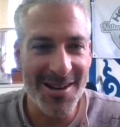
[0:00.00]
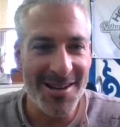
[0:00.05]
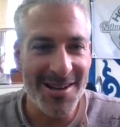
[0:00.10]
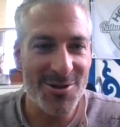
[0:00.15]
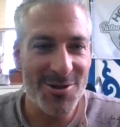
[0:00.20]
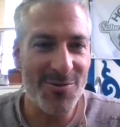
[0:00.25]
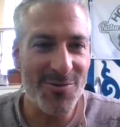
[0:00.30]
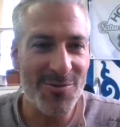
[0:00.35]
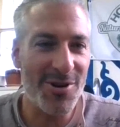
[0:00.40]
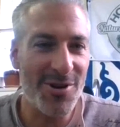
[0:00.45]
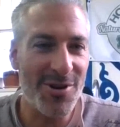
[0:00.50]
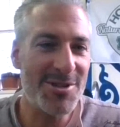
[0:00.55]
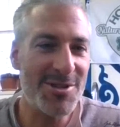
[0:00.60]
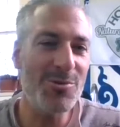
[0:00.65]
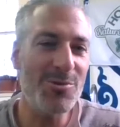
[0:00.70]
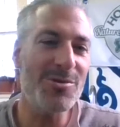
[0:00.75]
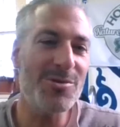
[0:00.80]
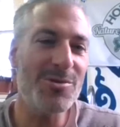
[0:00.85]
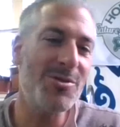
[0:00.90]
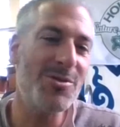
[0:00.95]
So for us
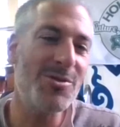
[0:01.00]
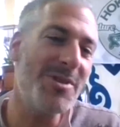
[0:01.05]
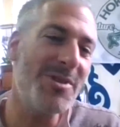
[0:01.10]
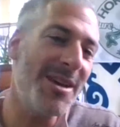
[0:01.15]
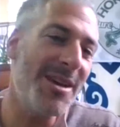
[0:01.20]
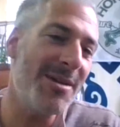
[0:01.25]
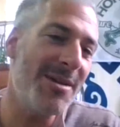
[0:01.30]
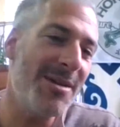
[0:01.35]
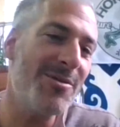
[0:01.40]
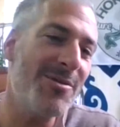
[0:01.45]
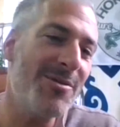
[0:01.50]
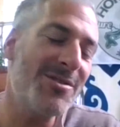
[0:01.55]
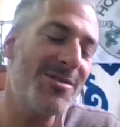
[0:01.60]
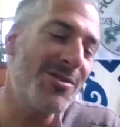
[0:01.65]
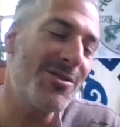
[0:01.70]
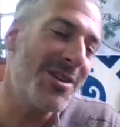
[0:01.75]
to be able to